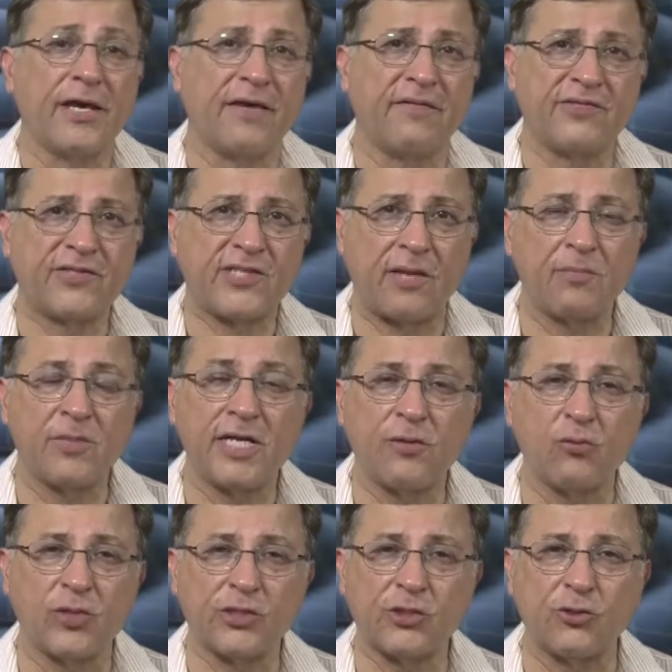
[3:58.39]
if somebody
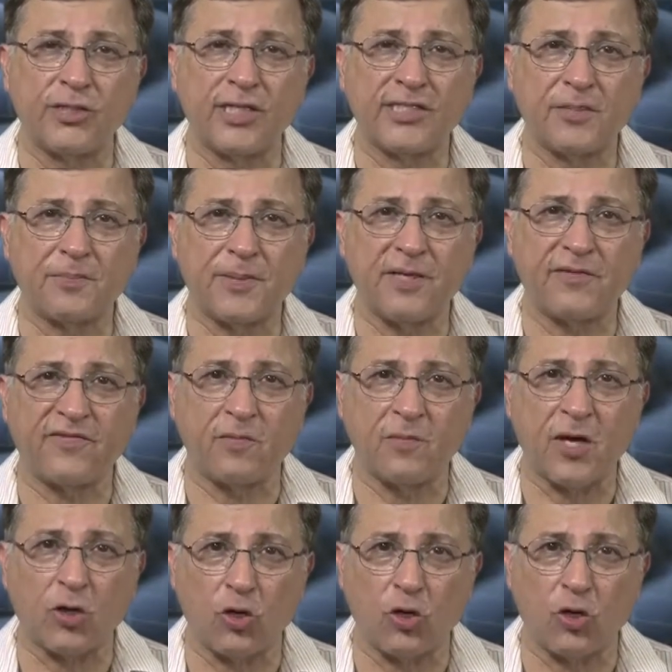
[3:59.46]
was to disappear from a